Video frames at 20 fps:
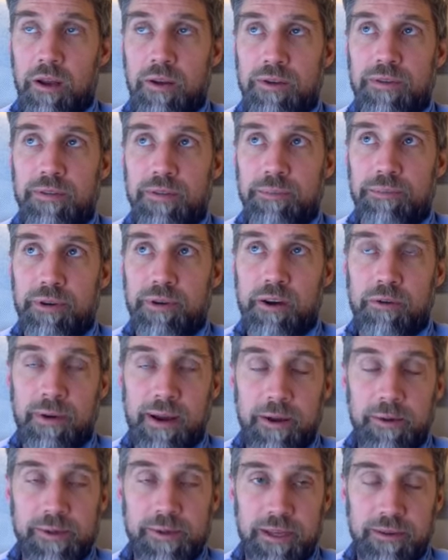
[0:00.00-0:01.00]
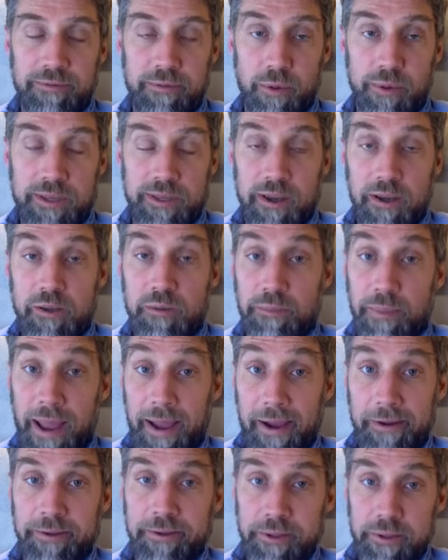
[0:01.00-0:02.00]
of the prerequisite for this goes
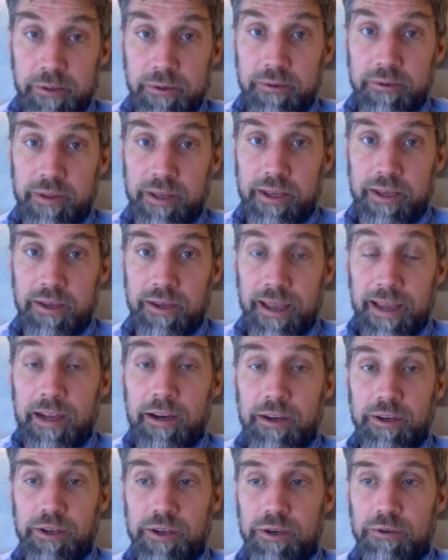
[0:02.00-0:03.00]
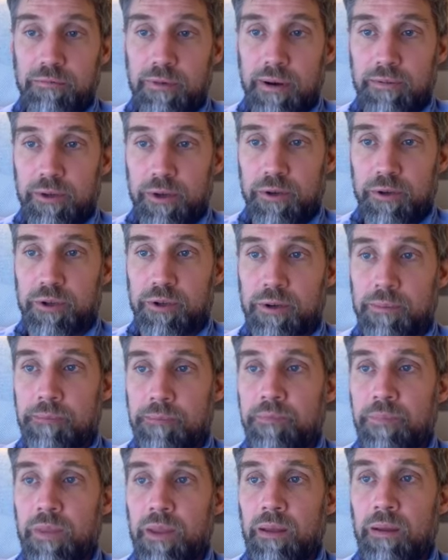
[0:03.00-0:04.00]
back to the English Revolution,
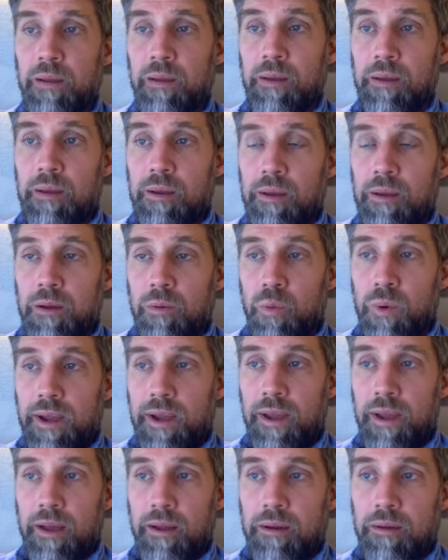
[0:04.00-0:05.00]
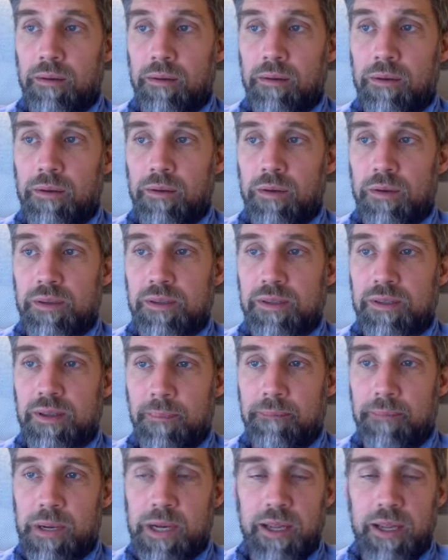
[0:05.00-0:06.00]
where
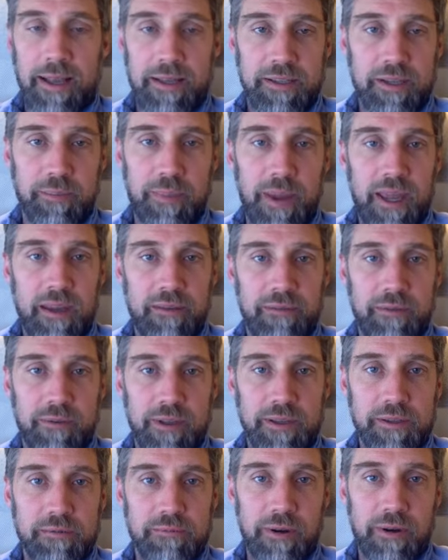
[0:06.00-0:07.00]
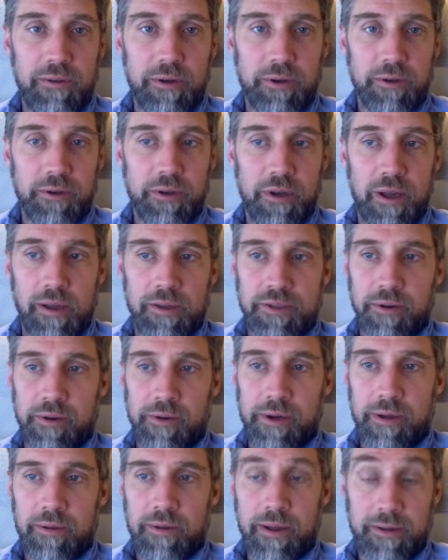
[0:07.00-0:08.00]
somebody has to pay for this revolution.
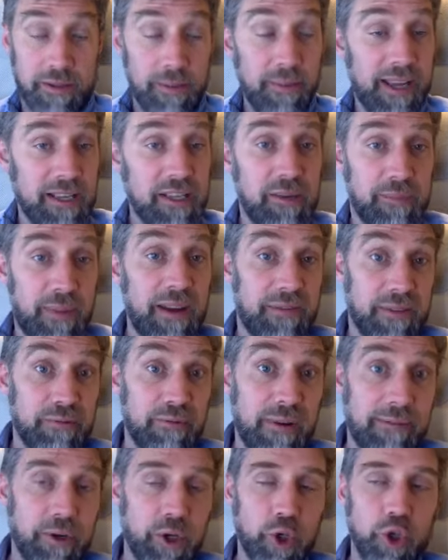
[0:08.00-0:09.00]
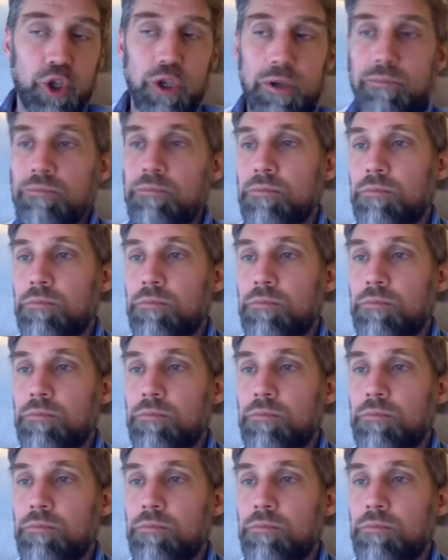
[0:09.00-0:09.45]
Somebody has to pay for the revolution.